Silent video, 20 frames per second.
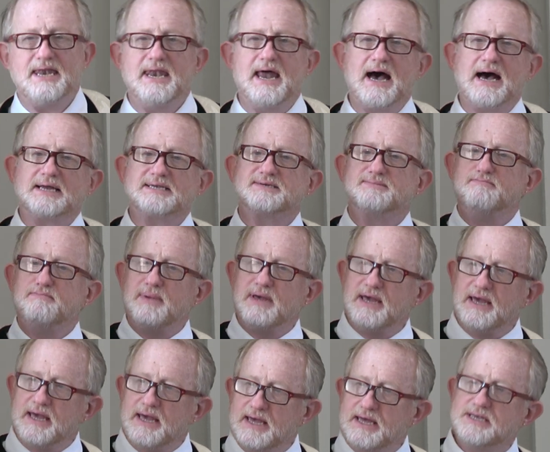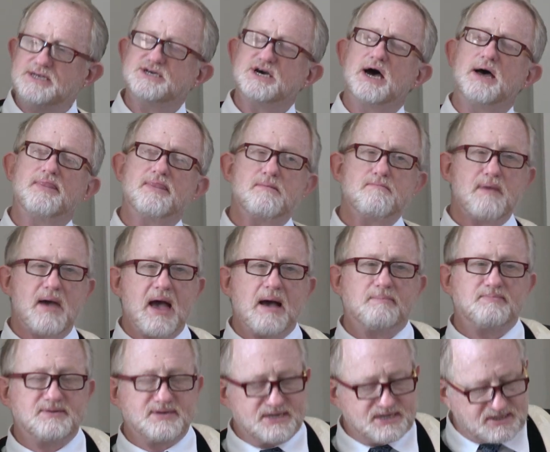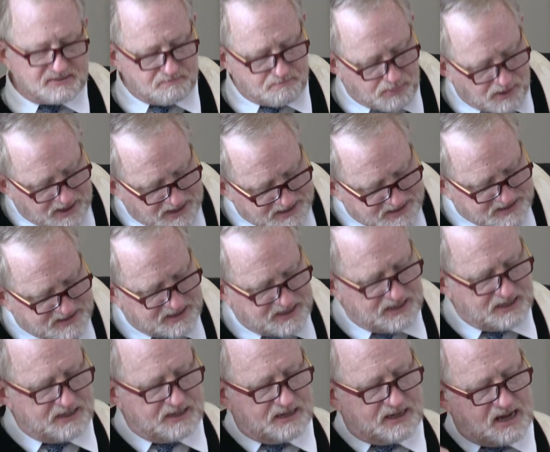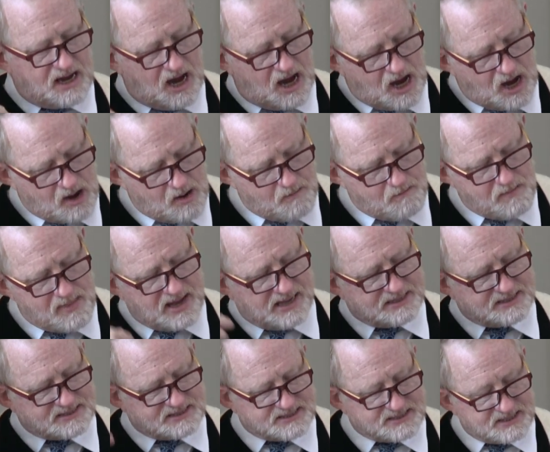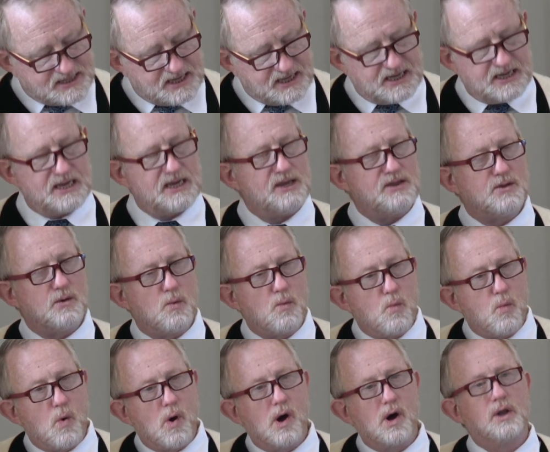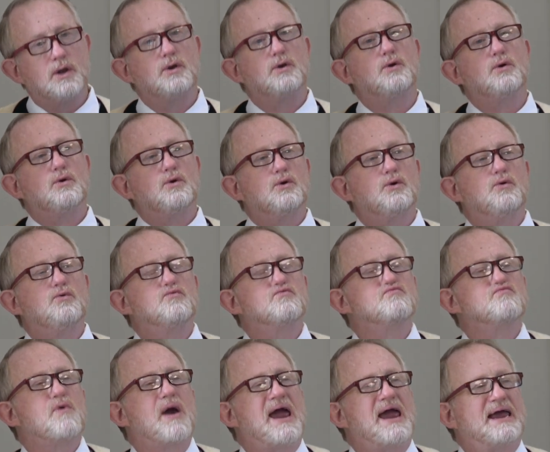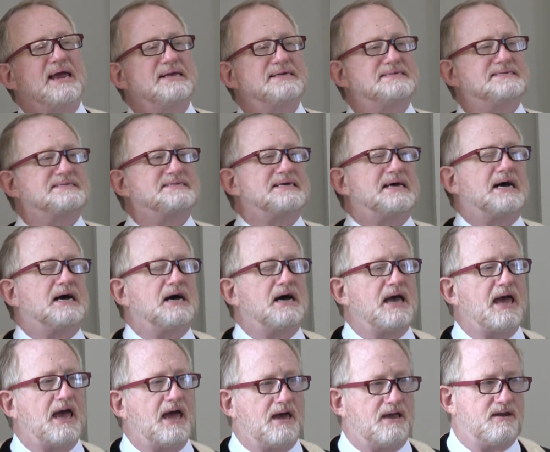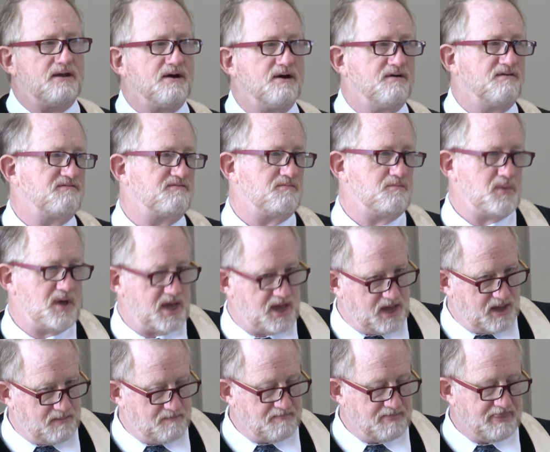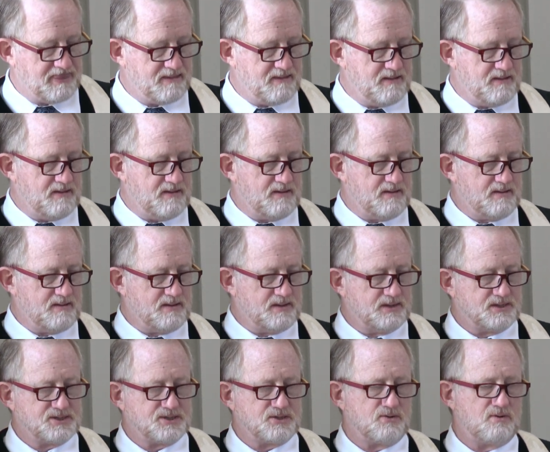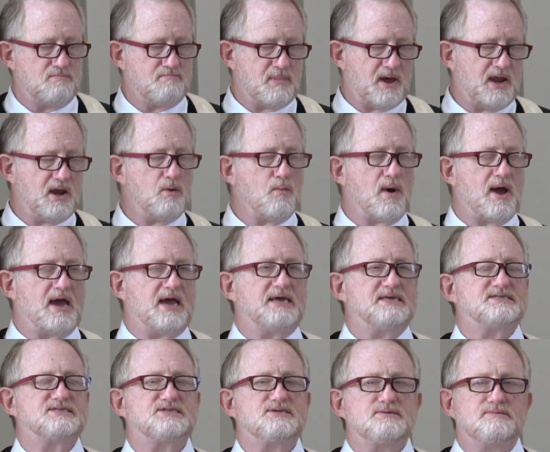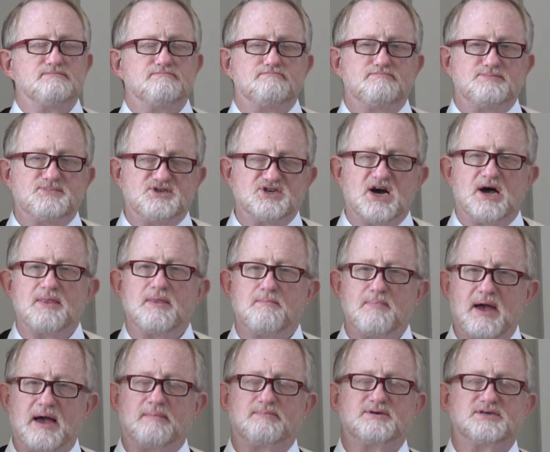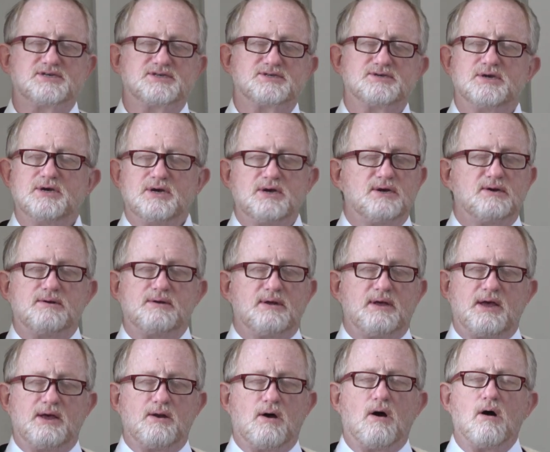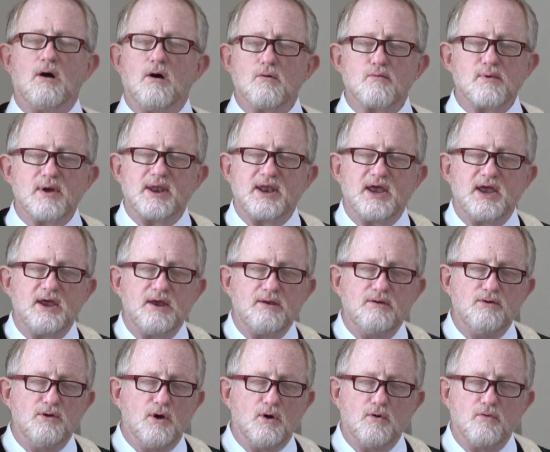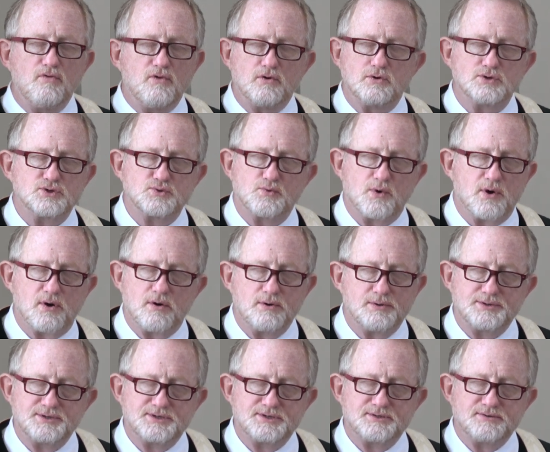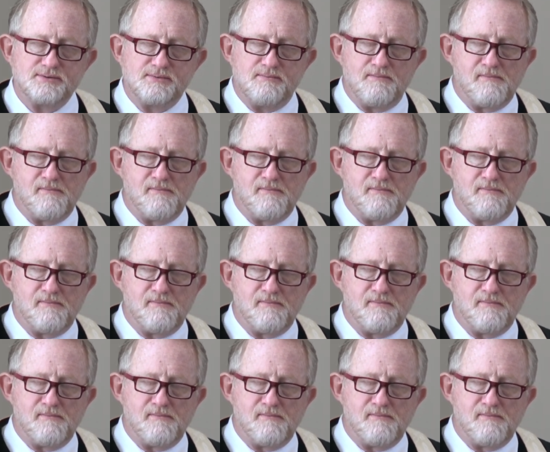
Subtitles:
not me, John the Baptist, but come and see the one who ranks ahead of me. So in many ways, John the Baptist had already known those words.